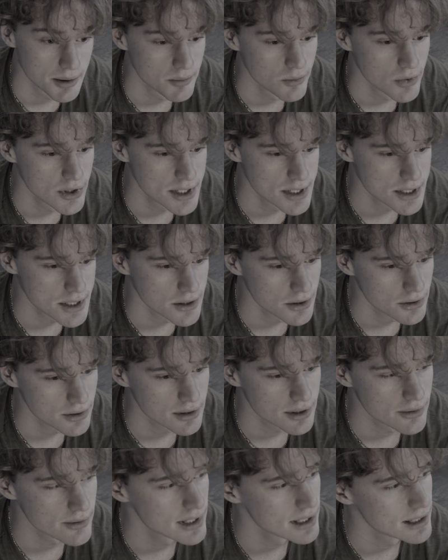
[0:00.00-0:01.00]
which is
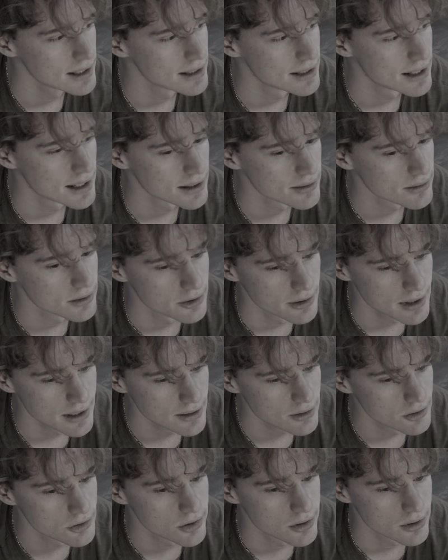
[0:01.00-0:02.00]
not really that
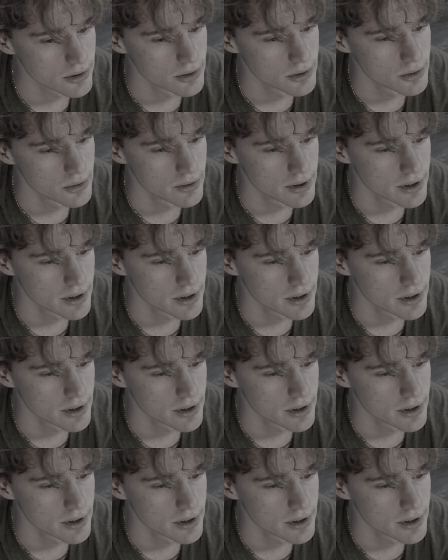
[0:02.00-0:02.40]
great. So